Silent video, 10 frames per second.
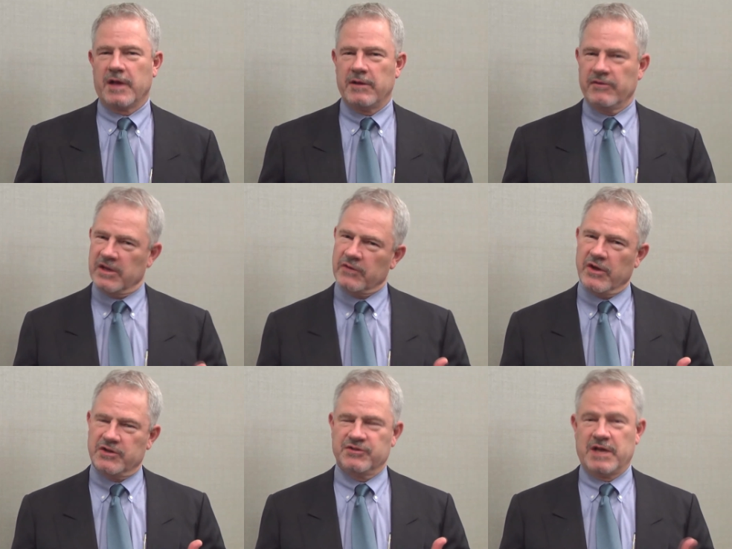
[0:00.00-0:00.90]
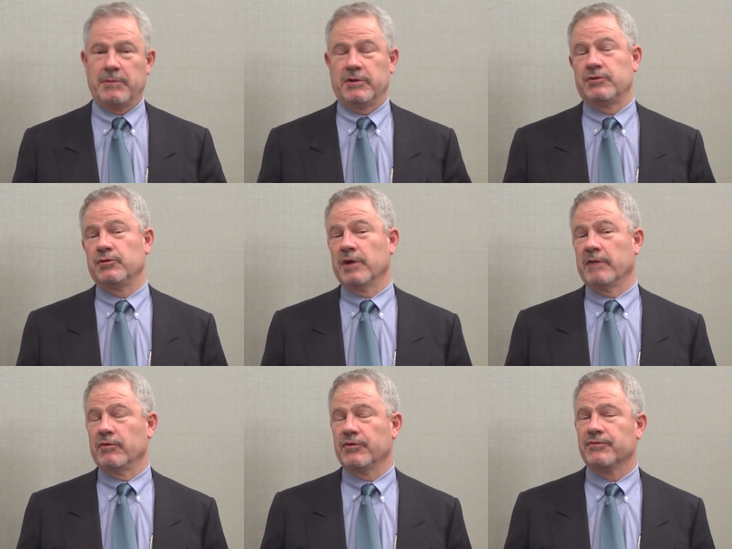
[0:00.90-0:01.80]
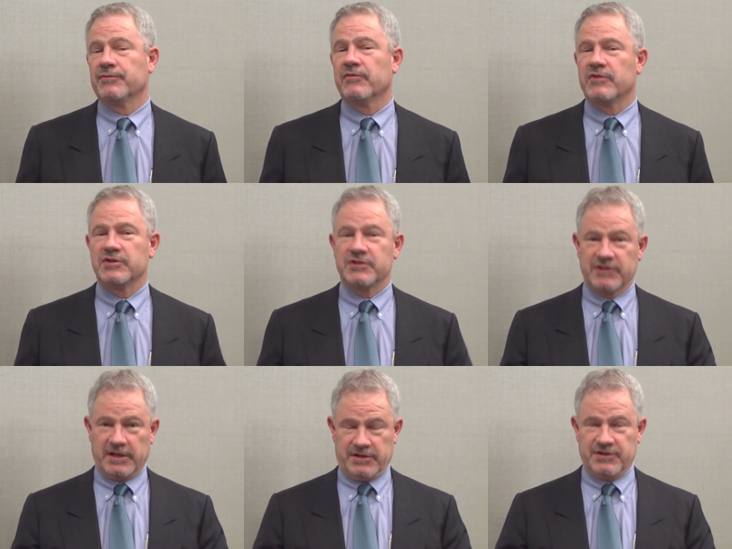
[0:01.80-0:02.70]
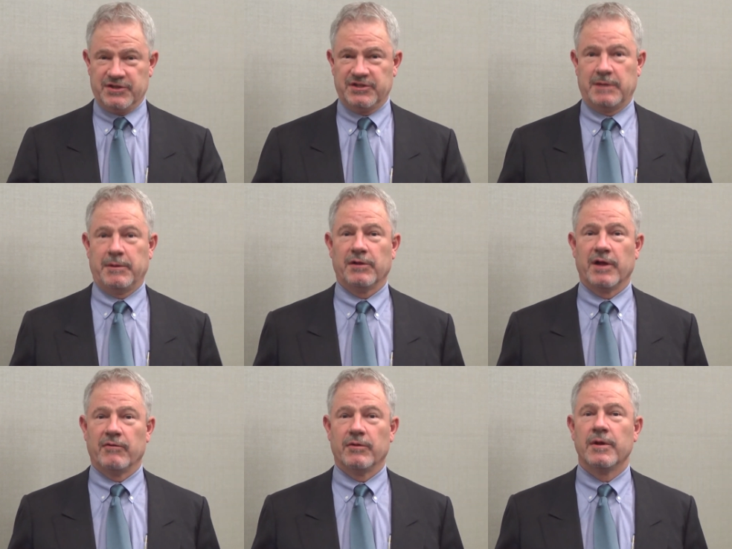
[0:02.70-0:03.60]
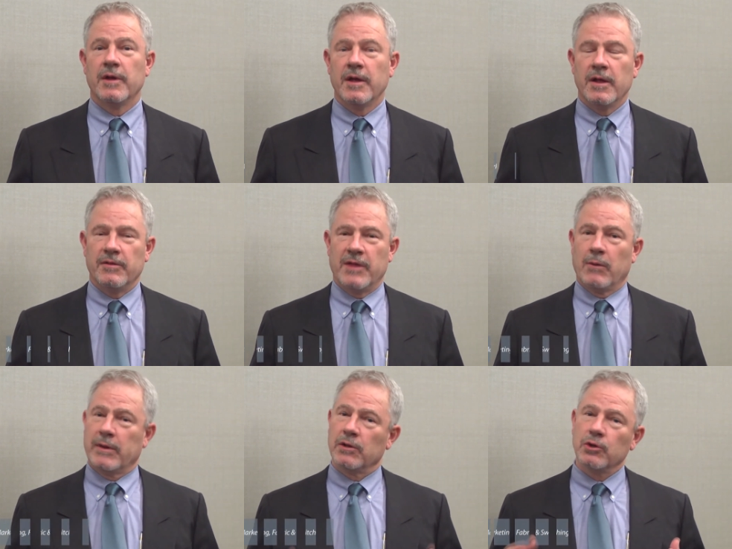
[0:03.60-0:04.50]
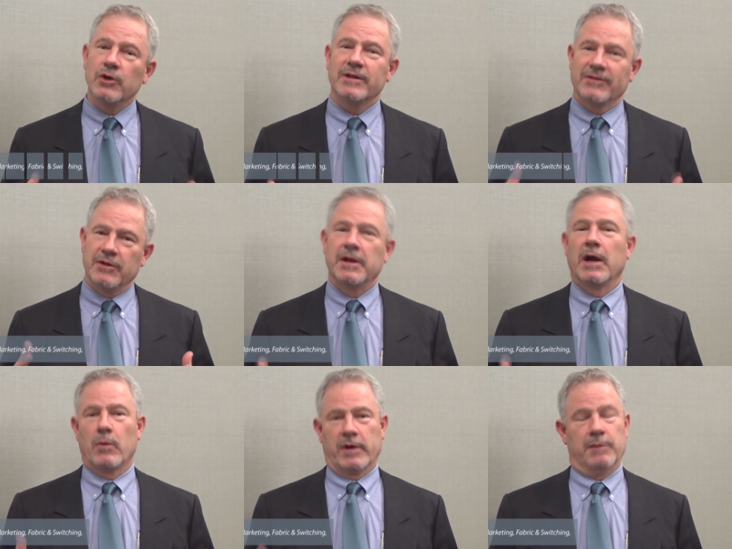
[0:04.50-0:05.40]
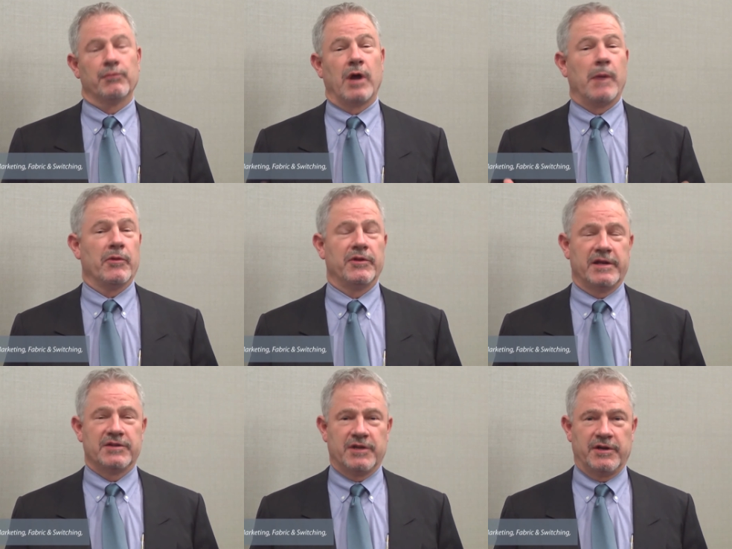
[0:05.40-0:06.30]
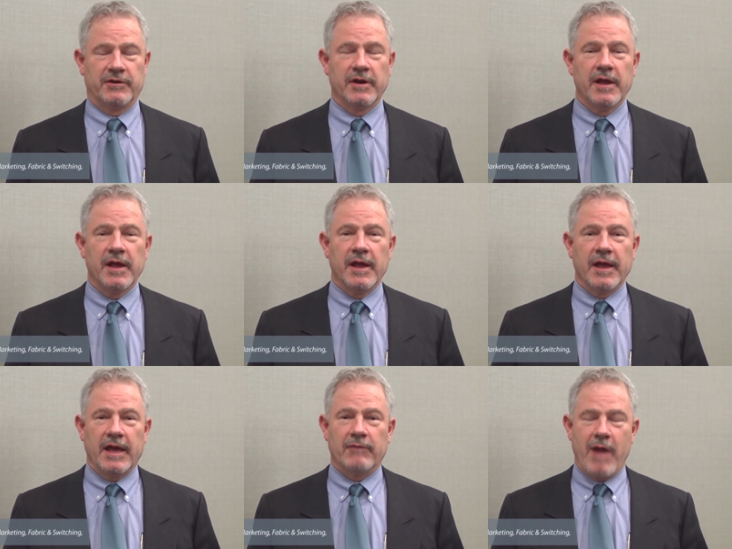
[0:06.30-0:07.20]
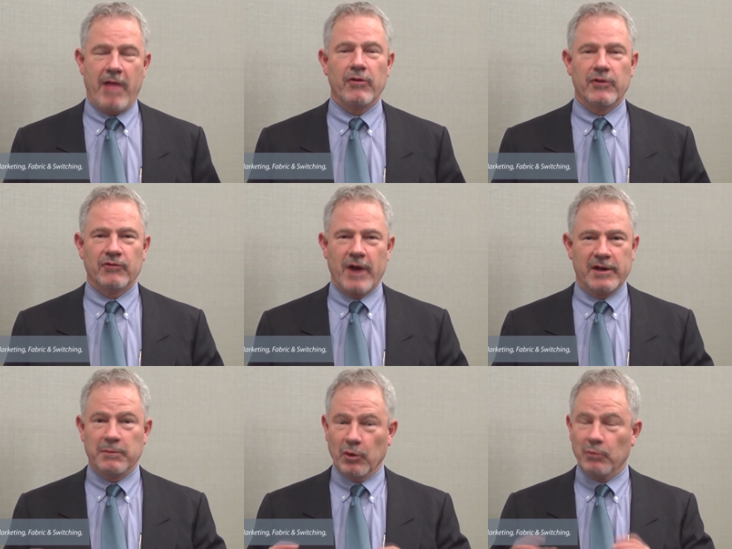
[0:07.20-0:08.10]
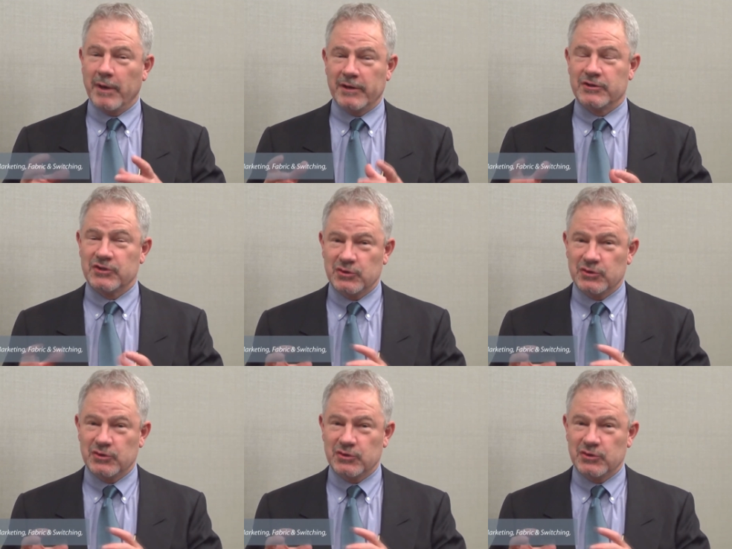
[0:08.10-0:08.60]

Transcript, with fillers: innovations happen at two levels. First is at the systemic level. Now we looked at the networking problem of the data center, and rather than trying to build better,